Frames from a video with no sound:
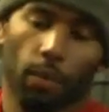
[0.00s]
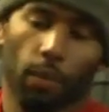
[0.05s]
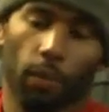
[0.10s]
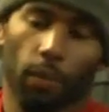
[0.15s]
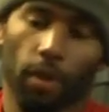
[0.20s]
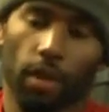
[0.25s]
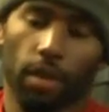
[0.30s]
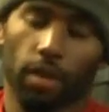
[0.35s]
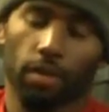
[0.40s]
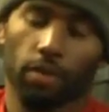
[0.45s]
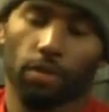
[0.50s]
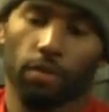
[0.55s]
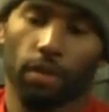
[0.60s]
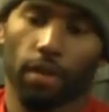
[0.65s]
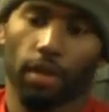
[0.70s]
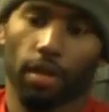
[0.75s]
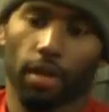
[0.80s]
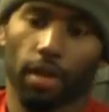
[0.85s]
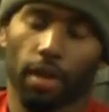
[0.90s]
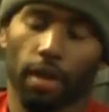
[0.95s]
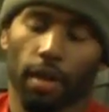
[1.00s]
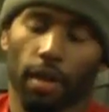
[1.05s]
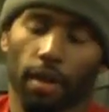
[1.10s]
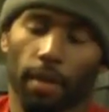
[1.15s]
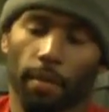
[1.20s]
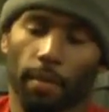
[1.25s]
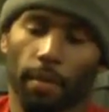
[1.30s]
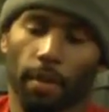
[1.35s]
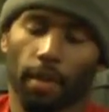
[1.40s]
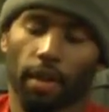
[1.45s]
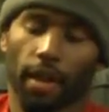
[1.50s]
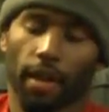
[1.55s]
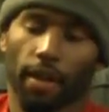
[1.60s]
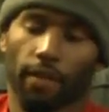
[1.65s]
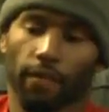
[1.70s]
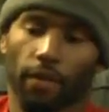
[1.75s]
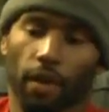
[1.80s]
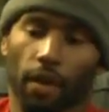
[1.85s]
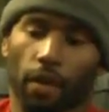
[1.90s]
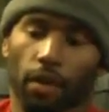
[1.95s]
We enjoyed a lot
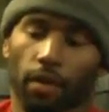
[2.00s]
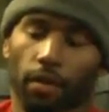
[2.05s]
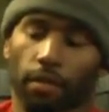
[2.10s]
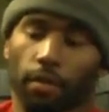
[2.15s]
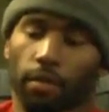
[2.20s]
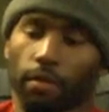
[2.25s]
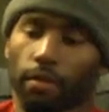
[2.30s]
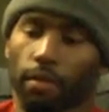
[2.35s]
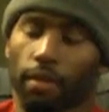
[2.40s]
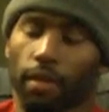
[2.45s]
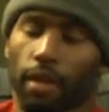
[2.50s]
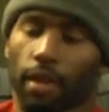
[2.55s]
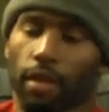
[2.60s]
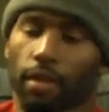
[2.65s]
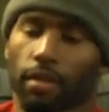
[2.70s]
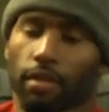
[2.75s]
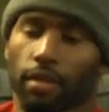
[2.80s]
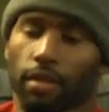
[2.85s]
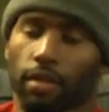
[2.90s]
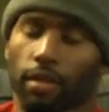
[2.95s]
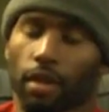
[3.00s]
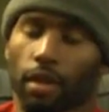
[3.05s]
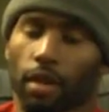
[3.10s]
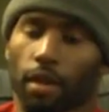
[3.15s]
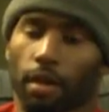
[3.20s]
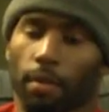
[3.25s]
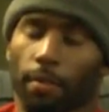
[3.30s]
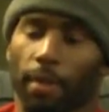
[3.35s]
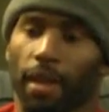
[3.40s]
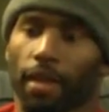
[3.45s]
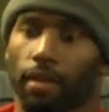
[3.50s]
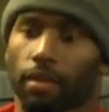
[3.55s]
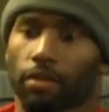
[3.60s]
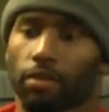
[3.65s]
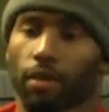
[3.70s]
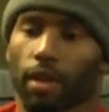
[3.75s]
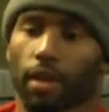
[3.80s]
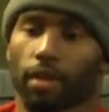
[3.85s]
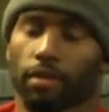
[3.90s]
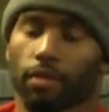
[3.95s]
of art things, and our main
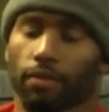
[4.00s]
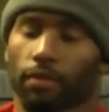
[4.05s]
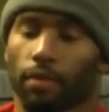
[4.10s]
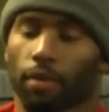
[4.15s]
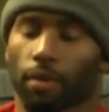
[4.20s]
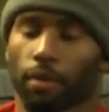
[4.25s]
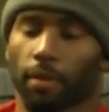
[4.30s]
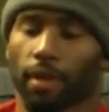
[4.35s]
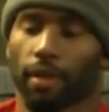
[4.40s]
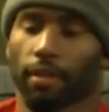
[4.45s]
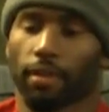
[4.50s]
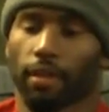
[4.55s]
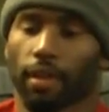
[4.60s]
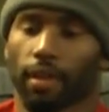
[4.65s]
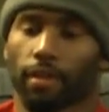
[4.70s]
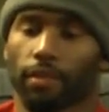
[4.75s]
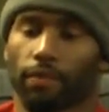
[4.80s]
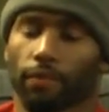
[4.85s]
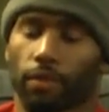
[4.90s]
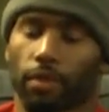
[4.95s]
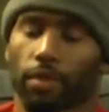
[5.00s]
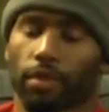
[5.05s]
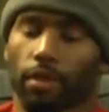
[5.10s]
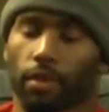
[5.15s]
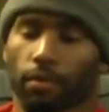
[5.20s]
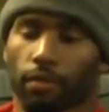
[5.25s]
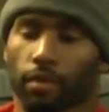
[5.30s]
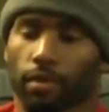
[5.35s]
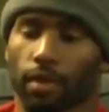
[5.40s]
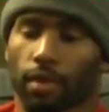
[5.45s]
attraction, our main thing for each other was